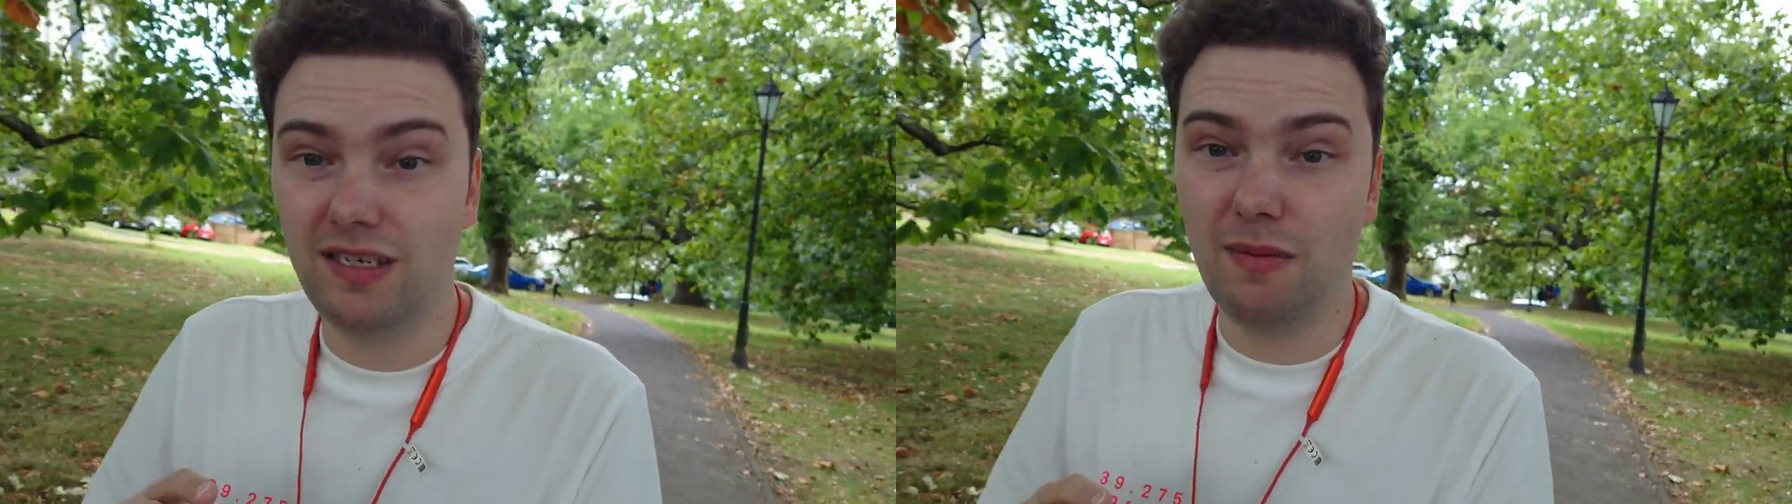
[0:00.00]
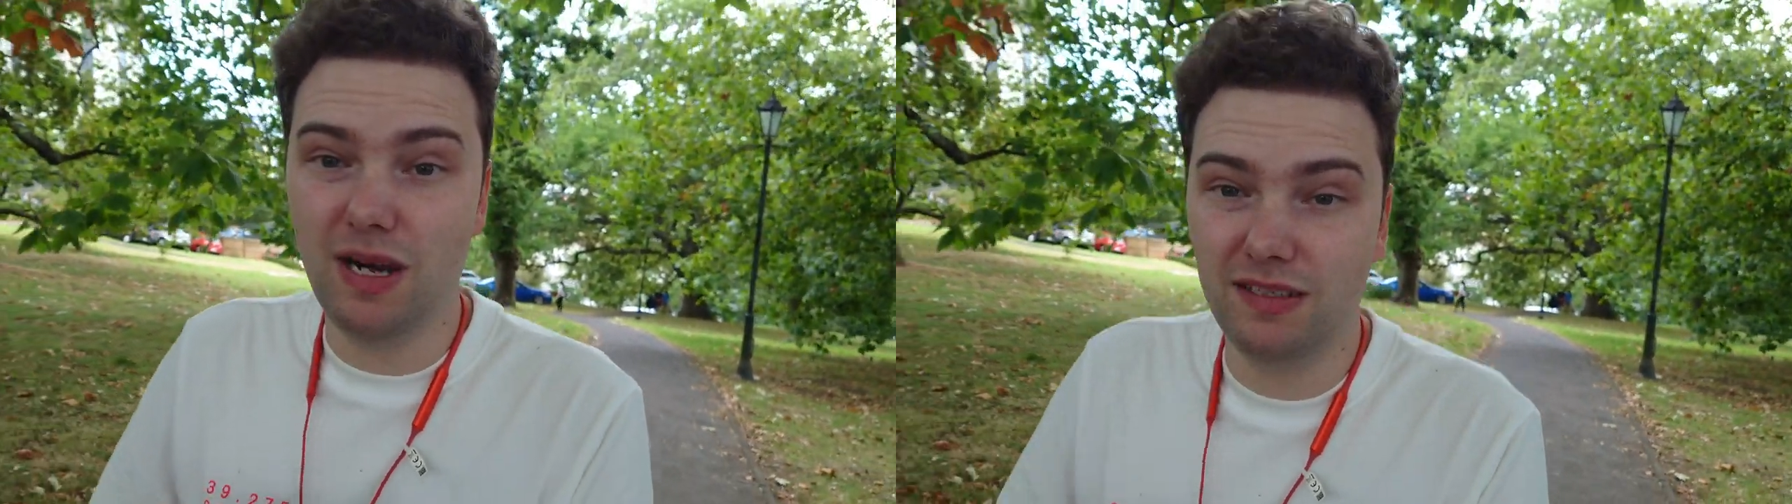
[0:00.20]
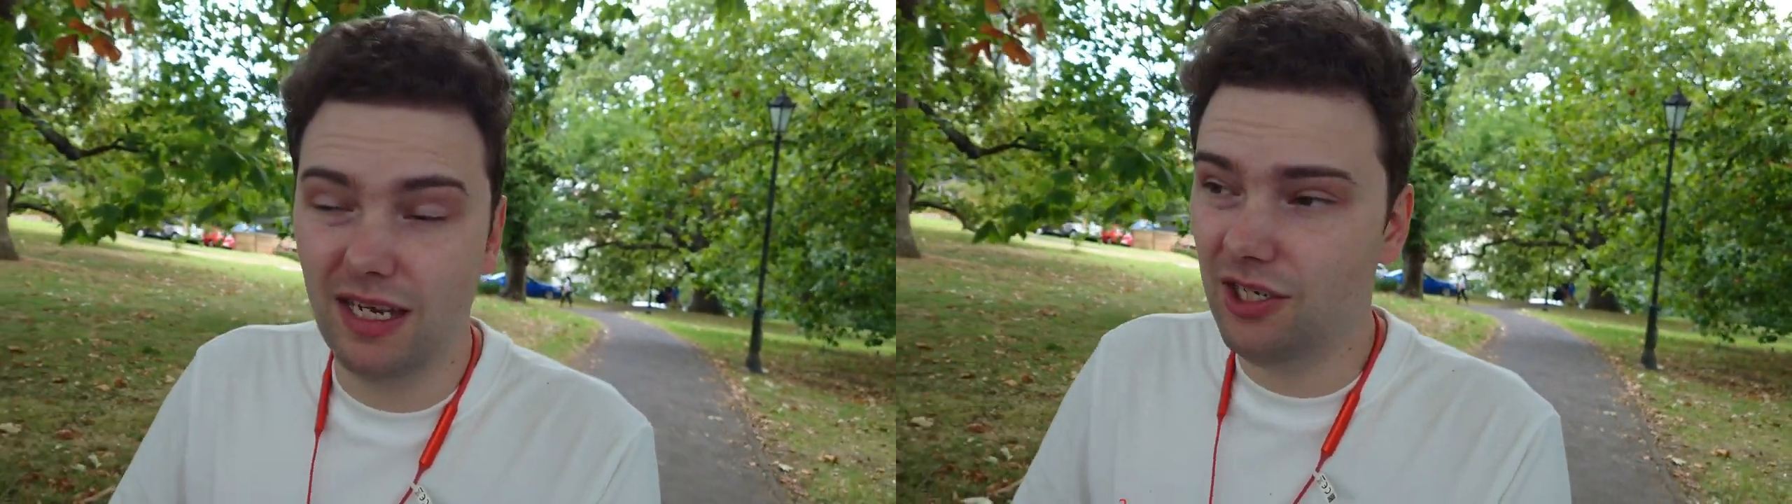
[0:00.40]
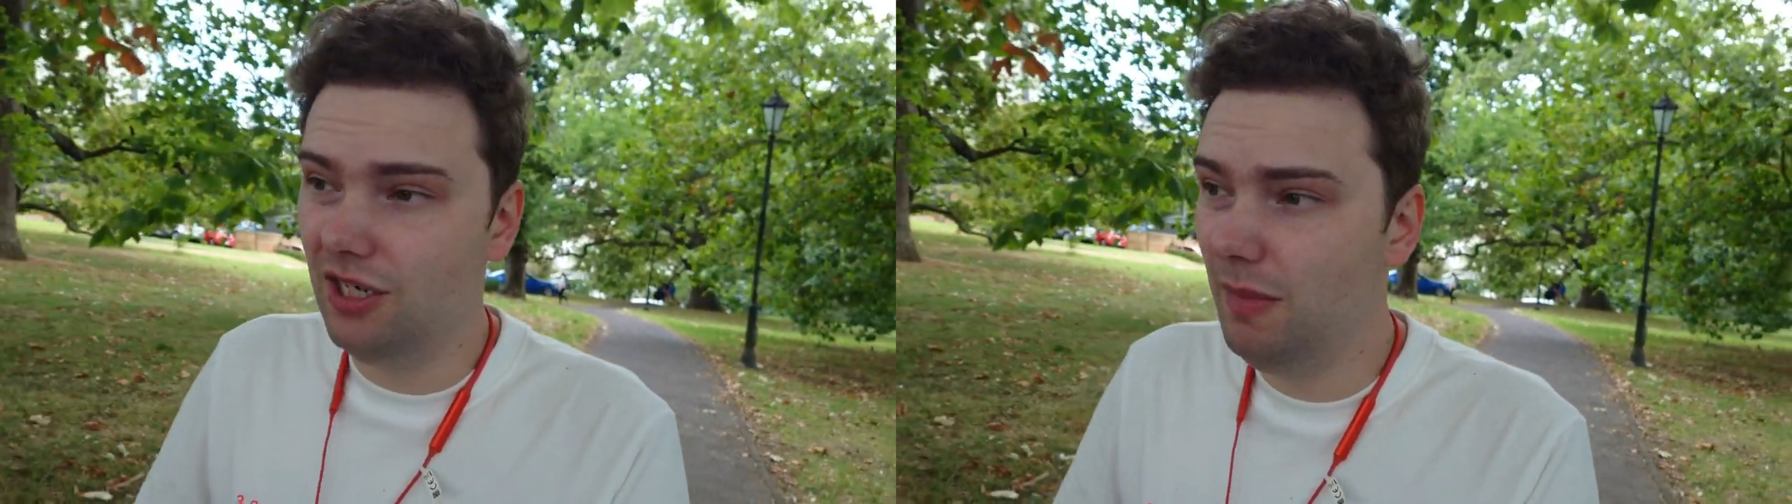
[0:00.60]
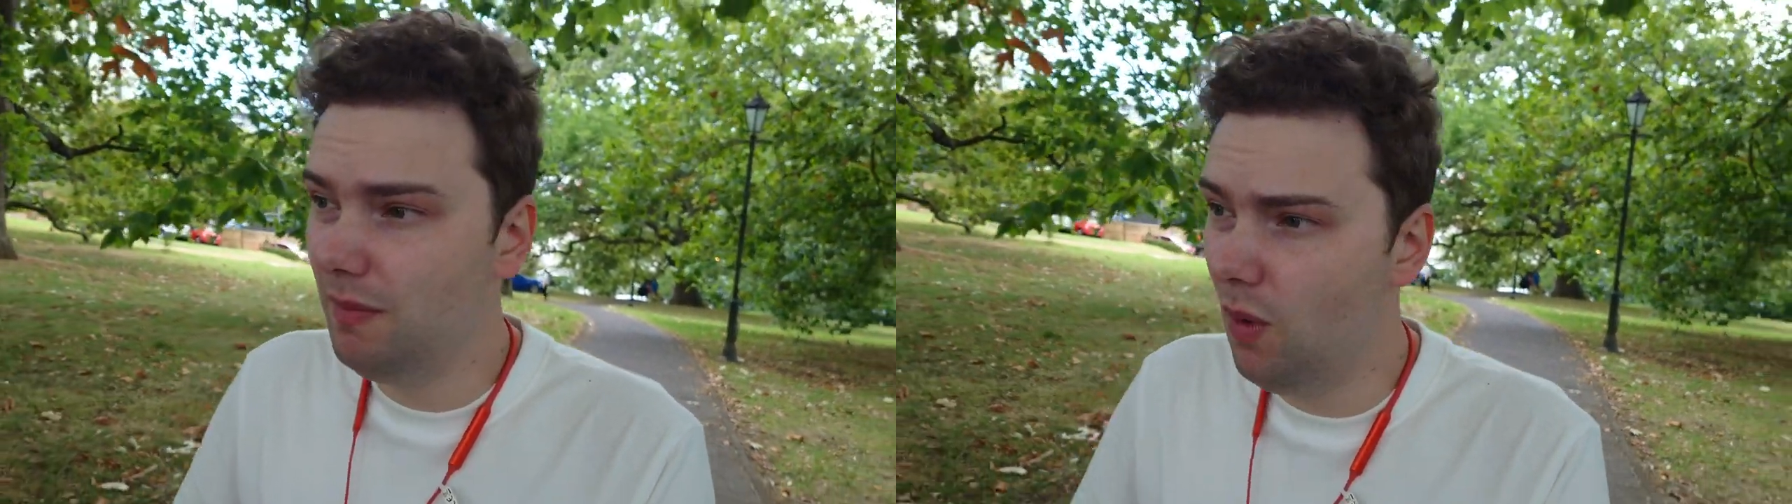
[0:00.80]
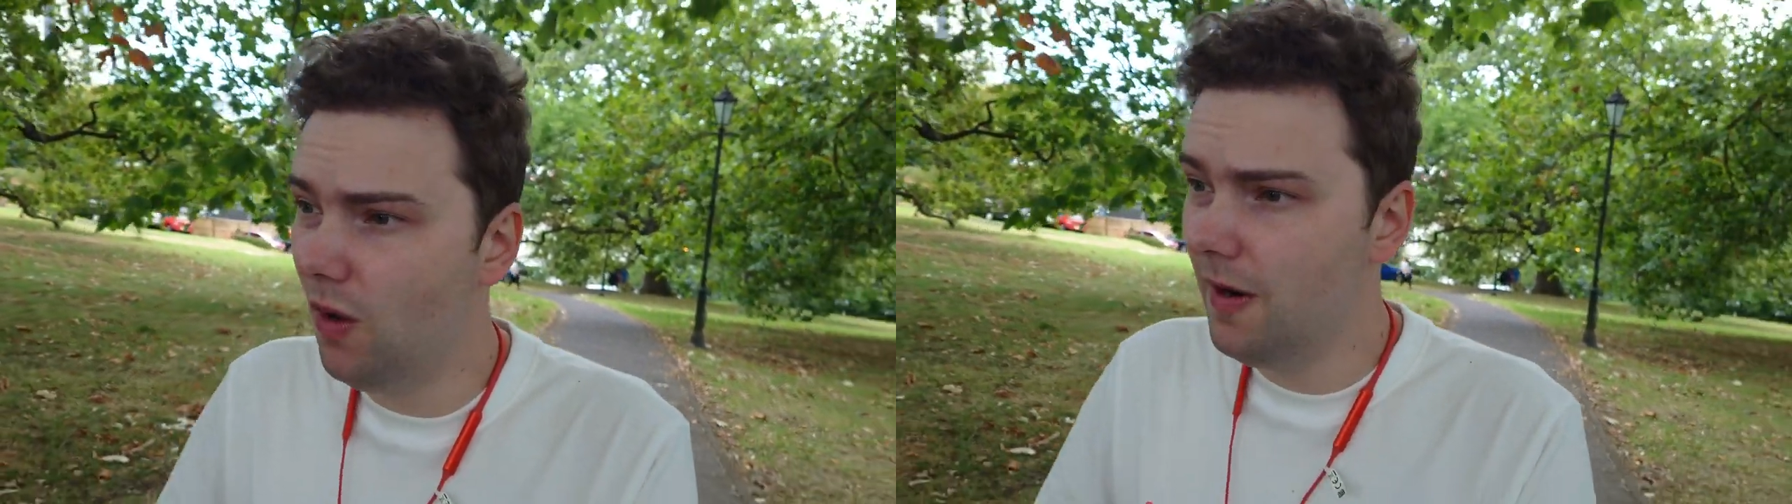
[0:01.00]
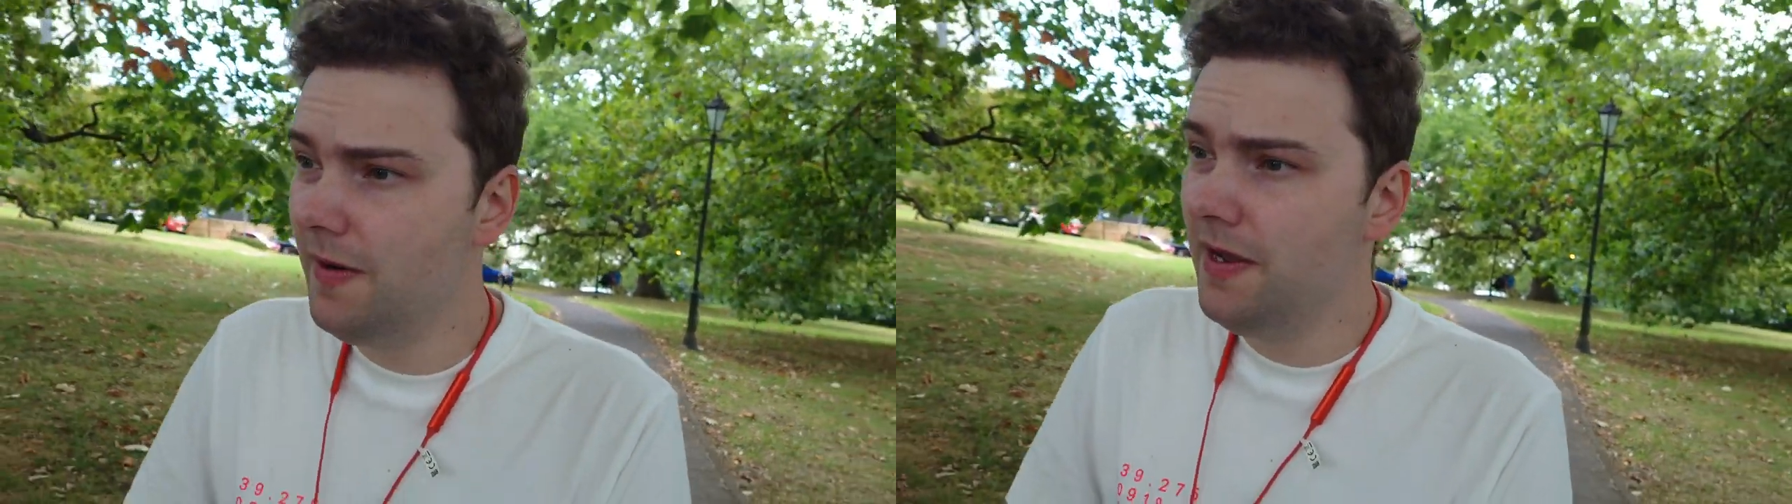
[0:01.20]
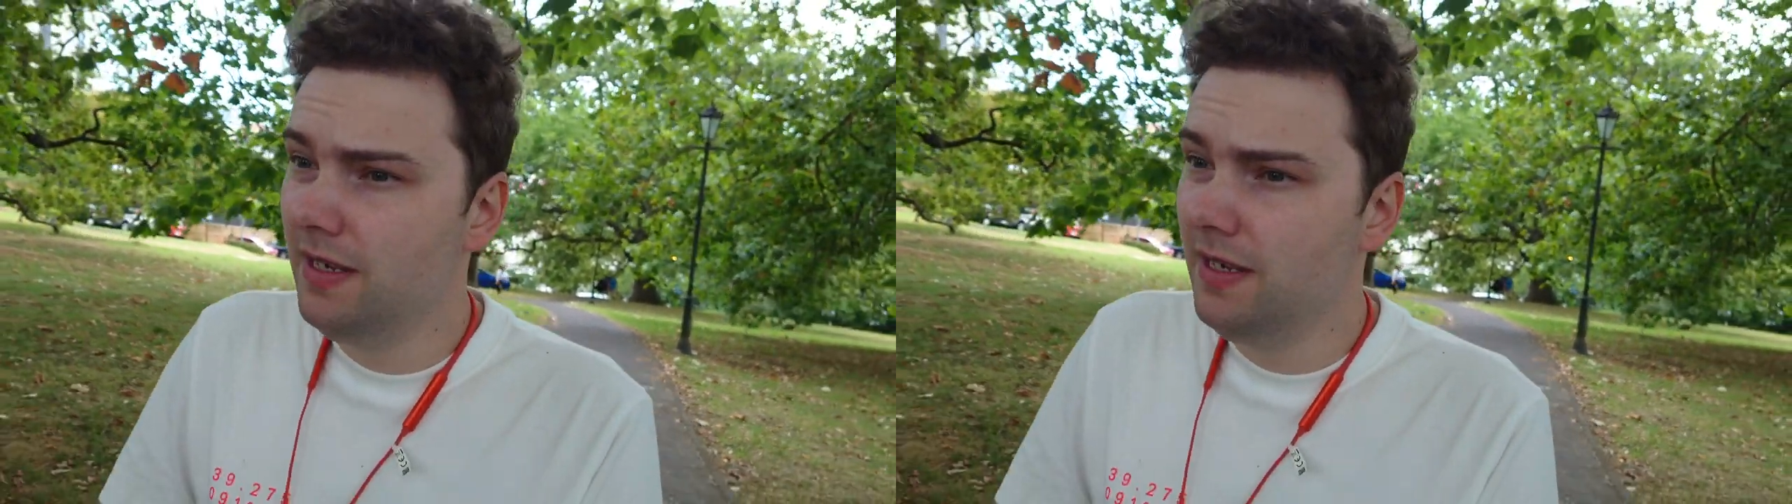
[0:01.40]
stabilization a bit more